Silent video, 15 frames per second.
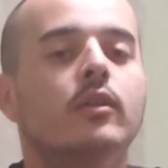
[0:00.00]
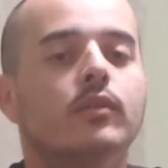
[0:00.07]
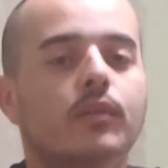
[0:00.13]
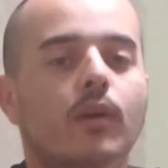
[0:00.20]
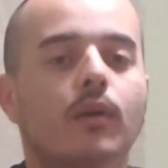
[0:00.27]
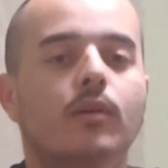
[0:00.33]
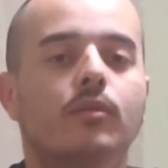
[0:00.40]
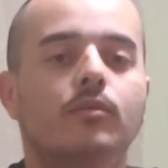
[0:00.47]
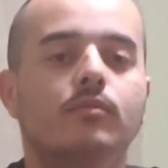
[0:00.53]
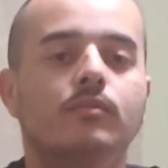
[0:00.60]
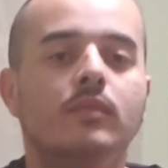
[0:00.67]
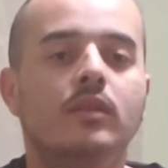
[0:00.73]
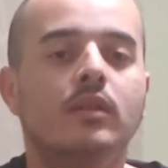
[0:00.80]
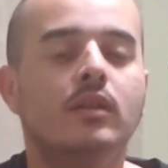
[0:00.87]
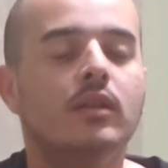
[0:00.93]
So,
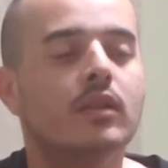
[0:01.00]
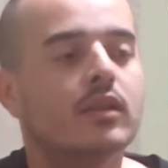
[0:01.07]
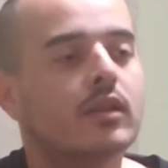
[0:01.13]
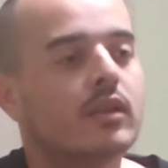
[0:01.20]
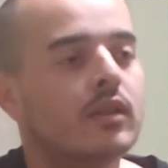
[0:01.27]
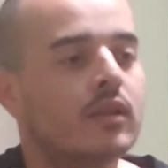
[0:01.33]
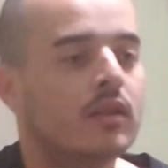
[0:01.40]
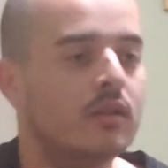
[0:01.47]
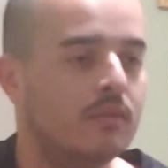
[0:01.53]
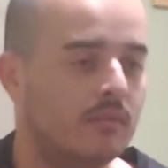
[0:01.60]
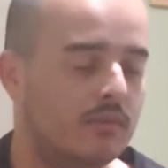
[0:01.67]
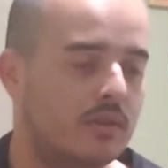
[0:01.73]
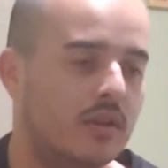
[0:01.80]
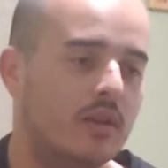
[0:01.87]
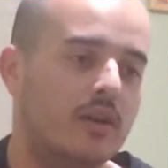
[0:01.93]

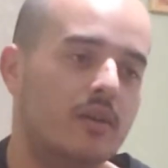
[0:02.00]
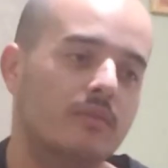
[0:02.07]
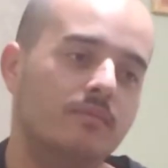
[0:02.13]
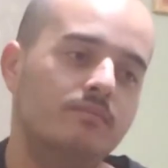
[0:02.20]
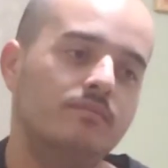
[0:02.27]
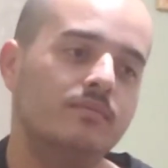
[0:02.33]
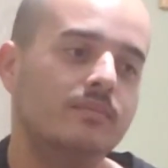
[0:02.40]
you know,